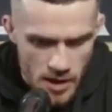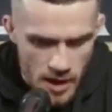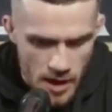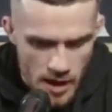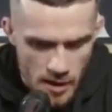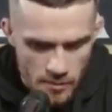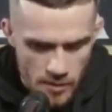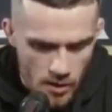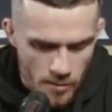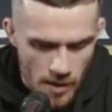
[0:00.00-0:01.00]
um,
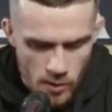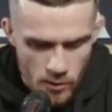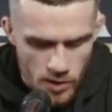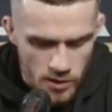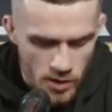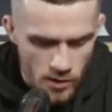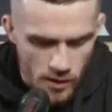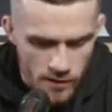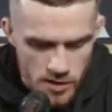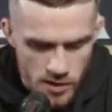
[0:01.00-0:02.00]
you know, bar one or two,
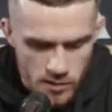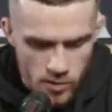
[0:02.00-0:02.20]
obviously.